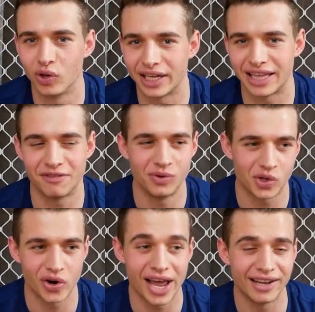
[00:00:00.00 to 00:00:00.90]
Like, they've all
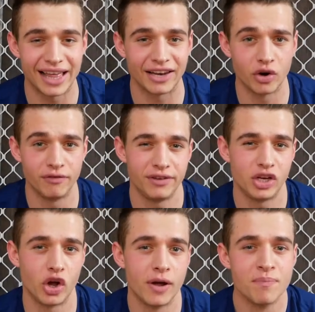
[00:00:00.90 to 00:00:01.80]
created their own
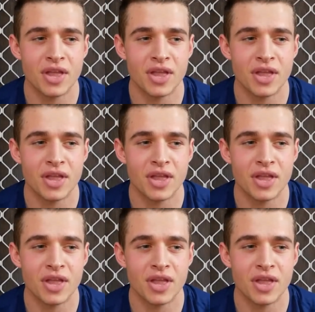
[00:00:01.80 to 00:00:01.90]
video